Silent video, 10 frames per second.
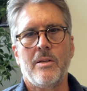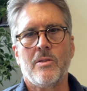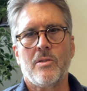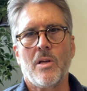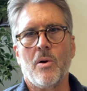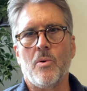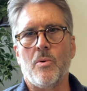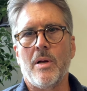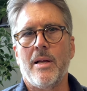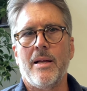So,
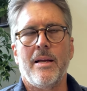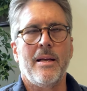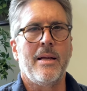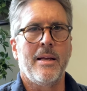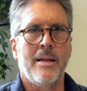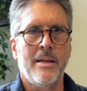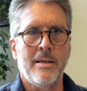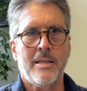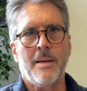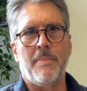
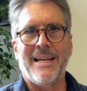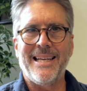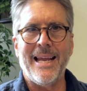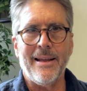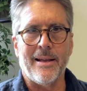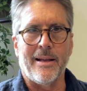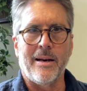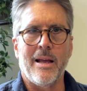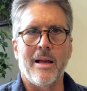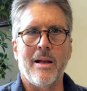to
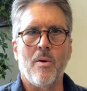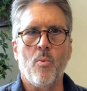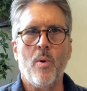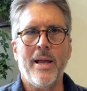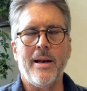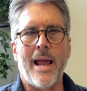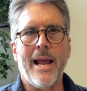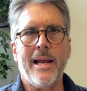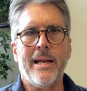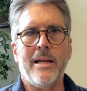begin, when
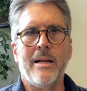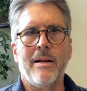a